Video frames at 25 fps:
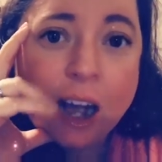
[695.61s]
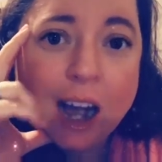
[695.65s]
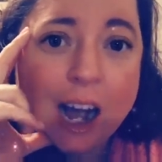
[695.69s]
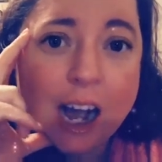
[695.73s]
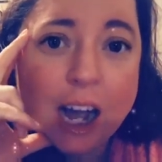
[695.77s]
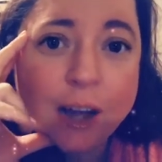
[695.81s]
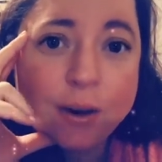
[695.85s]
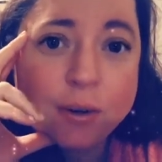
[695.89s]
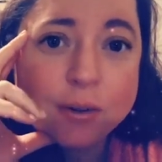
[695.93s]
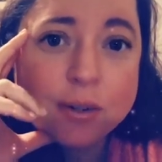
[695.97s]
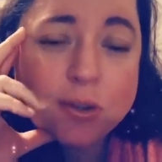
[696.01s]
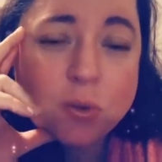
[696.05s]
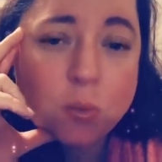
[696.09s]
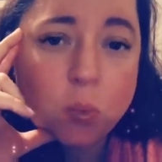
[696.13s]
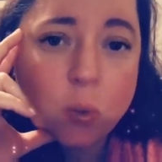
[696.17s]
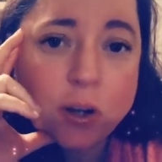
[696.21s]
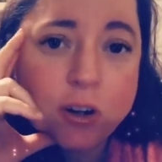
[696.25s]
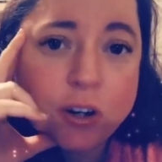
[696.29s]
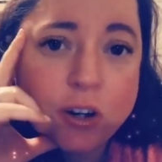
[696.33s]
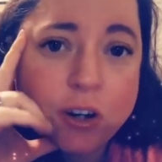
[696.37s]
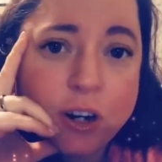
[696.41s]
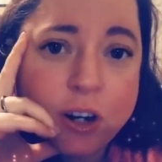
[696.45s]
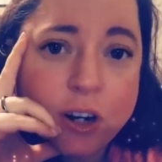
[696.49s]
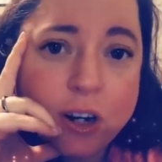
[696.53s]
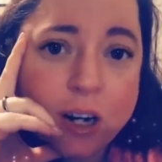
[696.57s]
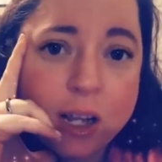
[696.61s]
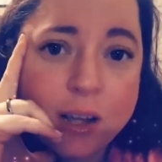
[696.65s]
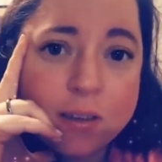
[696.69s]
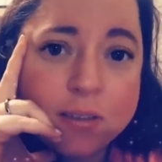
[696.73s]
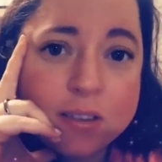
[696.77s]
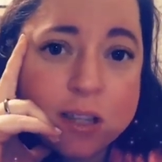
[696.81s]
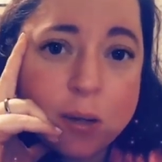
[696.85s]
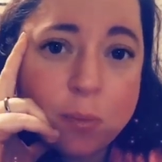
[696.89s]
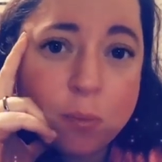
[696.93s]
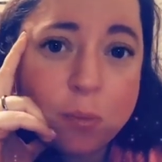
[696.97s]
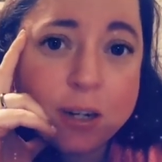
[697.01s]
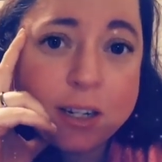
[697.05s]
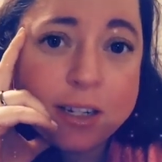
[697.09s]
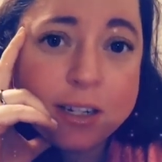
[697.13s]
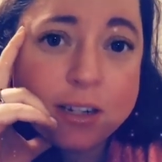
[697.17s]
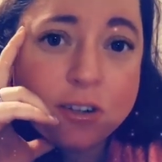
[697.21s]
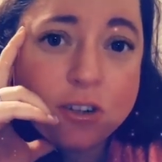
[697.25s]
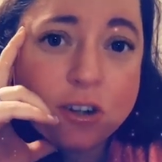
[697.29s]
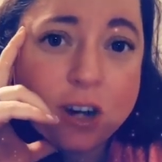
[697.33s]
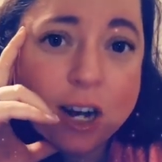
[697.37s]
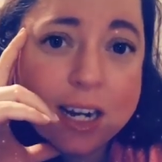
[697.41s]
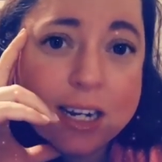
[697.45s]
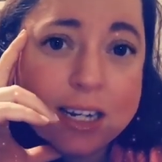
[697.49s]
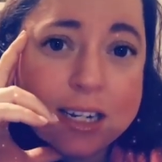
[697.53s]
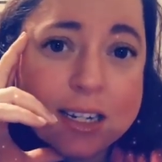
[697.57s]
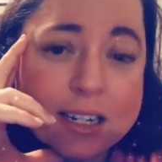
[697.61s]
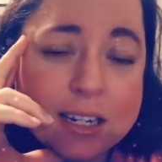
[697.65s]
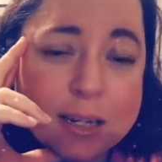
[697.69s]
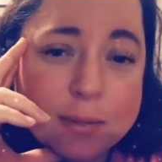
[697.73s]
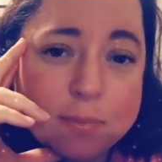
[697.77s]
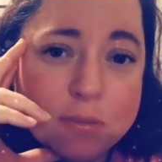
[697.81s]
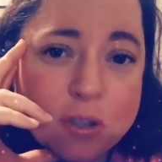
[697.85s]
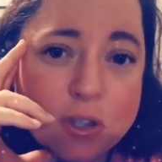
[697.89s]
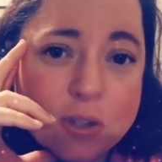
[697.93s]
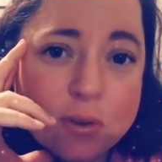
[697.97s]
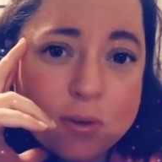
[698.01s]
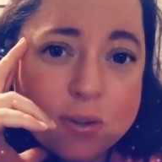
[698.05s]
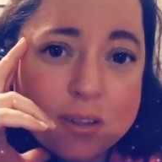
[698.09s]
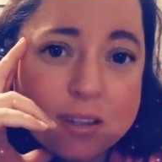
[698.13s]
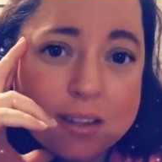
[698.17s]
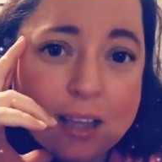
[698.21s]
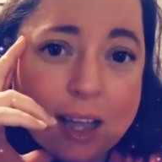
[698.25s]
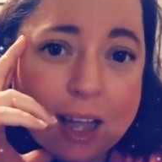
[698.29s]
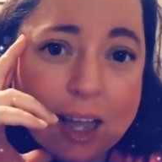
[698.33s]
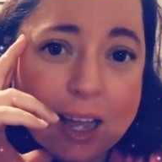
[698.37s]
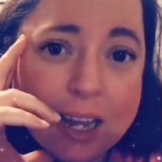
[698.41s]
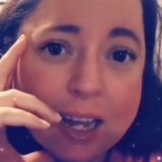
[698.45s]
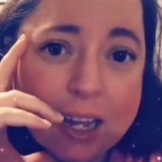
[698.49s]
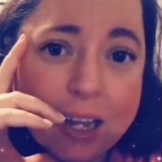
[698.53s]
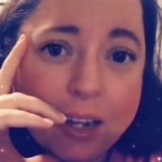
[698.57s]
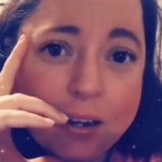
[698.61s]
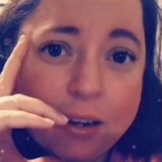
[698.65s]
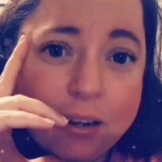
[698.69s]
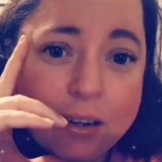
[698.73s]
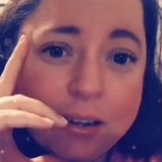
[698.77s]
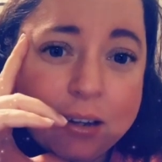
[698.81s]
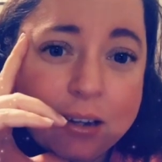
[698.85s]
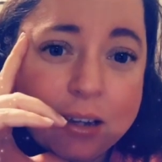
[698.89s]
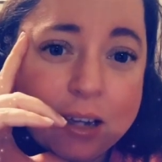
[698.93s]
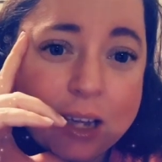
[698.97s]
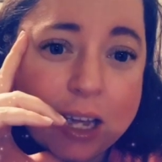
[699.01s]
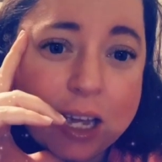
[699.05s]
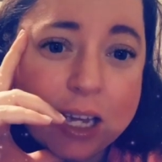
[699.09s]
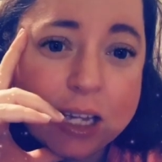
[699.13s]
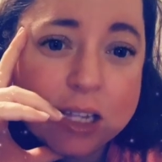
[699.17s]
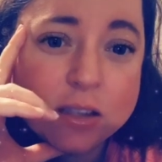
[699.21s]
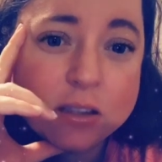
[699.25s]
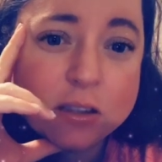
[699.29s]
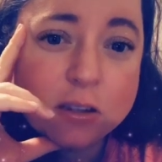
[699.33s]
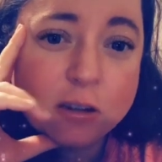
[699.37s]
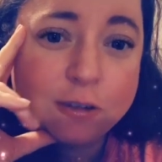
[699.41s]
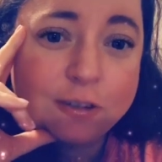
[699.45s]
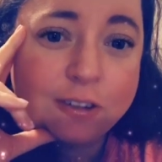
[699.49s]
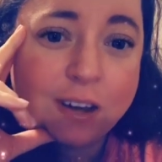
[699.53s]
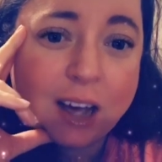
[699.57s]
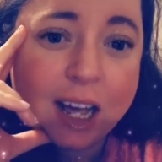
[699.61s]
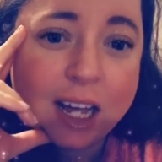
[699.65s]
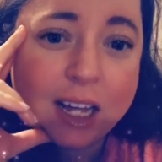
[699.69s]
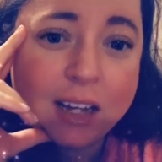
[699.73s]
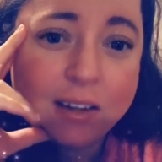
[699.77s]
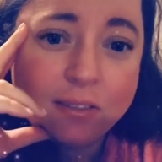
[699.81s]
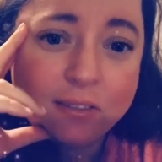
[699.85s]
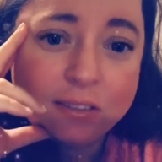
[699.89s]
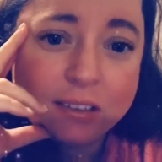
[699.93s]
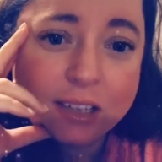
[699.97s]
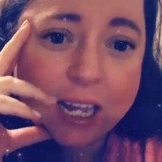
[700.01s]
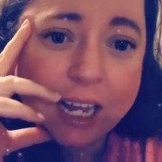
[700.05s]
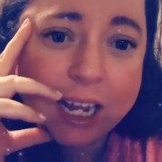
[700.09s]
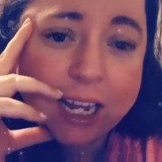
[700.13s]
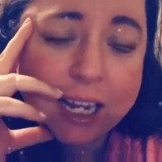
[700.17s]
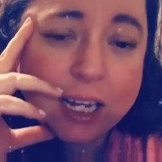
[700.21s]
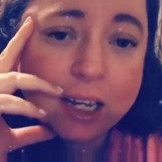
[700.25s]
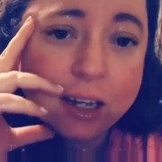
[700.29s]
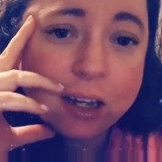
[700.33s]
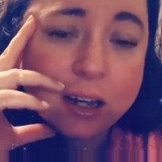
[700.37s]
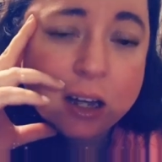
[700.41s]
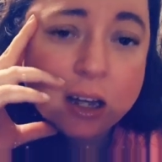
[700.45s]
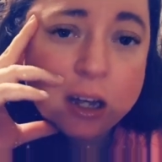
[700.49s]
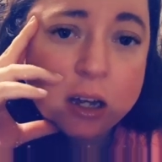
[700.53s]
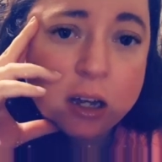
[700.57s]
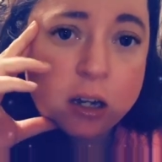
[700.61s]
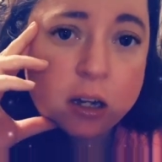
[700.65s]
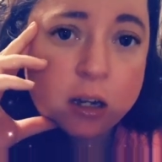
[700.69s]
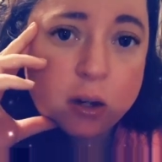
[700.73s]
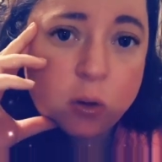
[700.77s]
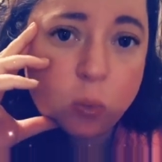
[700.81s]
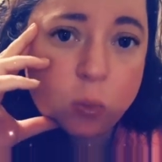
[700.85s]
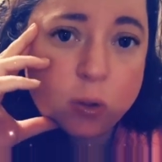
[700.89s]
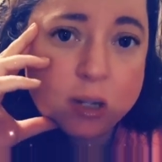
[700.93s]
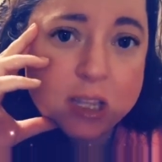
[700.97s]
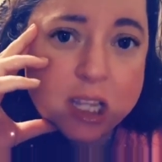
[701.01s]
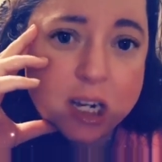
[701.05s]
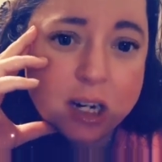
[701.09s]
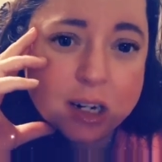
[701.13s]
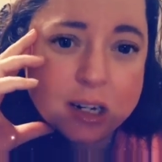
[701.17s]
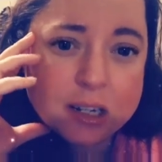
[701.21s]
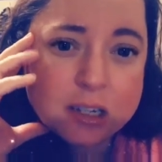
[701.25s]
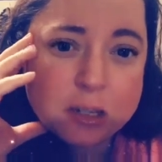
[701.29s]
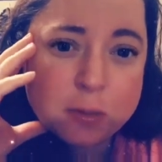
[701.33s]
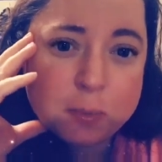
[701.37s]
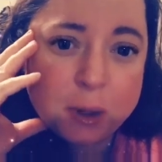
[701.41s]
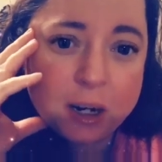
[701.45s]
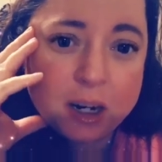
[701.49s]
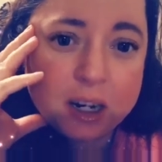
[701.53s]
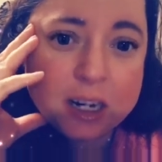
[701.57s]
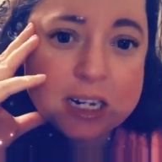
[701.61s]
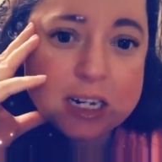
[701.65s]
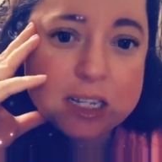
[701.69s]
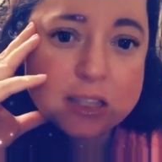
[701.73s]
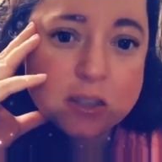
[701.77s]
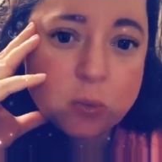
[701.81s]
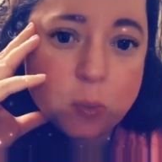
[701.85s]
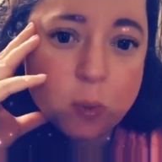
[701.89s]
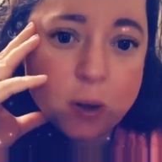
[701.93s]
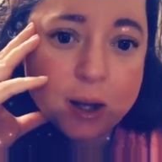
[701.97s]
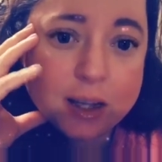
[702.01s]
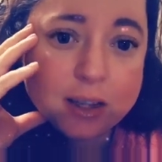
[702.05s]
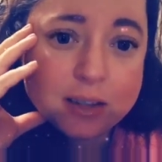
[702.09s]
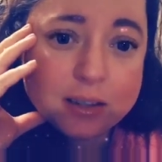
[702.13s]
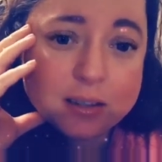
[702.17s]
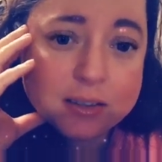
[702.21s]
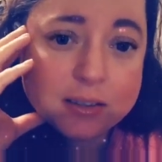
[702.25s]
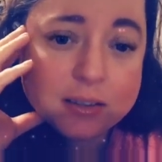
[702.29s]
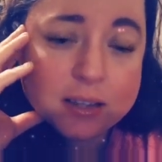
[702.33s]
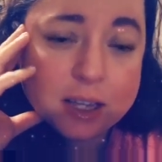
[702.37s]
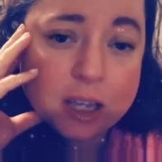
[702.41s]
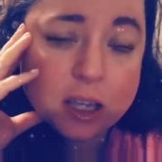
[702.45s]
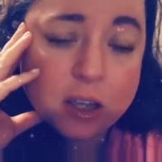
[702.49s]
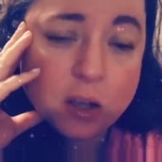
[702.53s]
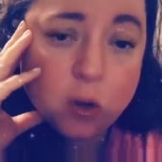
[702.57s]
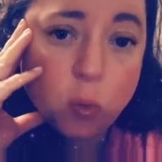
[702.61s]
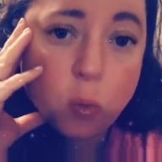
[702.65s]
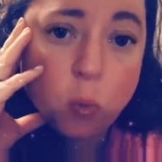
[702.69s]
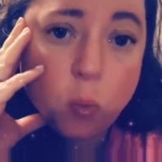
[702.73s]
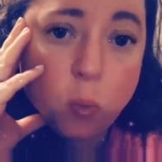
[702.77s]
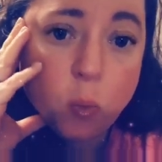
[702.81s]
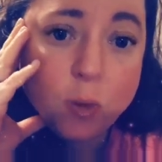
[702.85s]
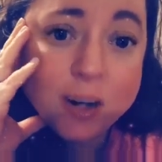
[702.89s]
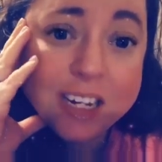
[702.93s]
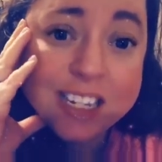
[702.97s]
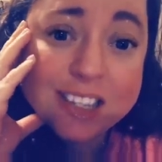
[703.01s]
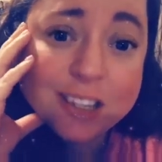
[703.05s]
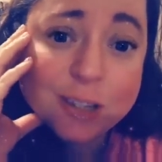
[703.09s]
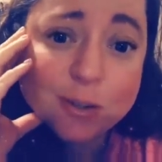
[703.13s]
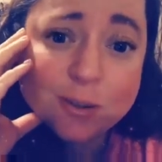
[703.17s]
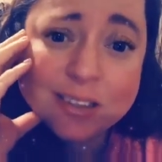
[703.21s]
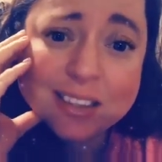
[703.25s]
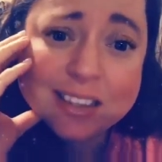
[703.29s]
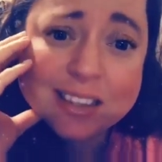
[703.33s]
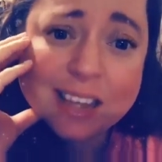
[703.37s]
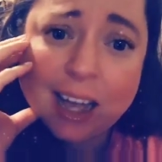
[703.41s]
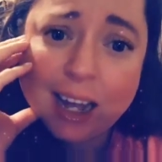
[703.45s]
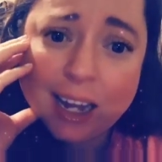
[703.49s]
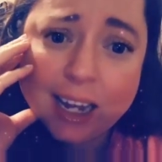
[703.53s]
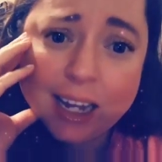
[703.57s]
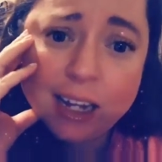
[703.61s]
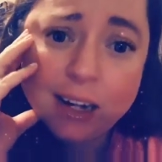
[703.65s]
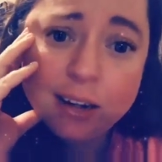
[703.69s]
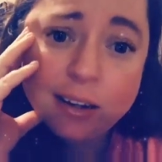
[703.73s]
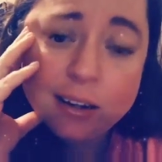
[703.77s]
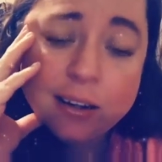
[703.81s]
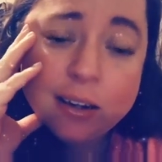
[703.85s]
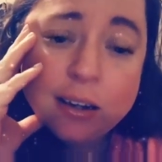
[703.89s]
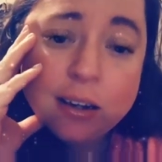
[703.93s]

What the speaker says: I always wondered if someone tried to attempt suicide and survive, like what their experience was with suicide.